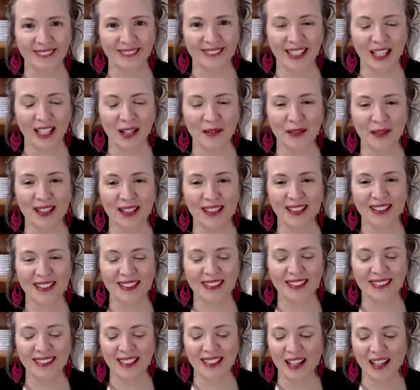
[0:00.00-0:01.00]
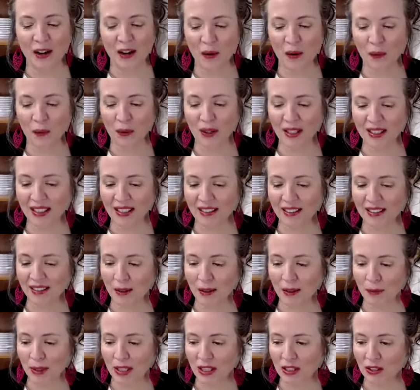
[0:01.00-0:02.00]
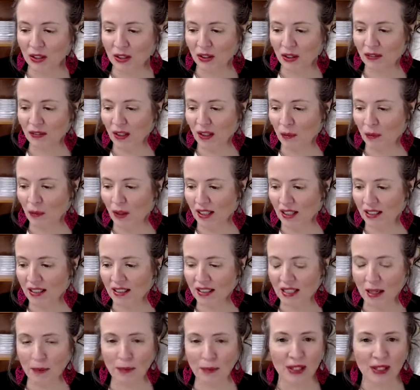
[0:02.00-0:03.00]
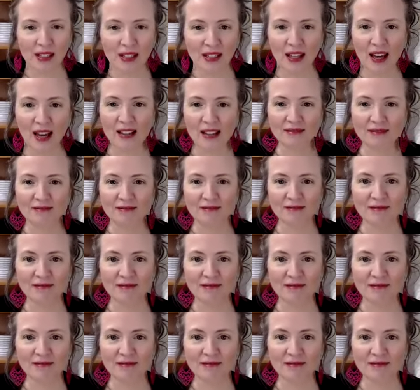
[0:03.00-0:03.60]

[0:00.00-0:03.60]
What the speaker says: Amen. What could somebody do if they want to step into that?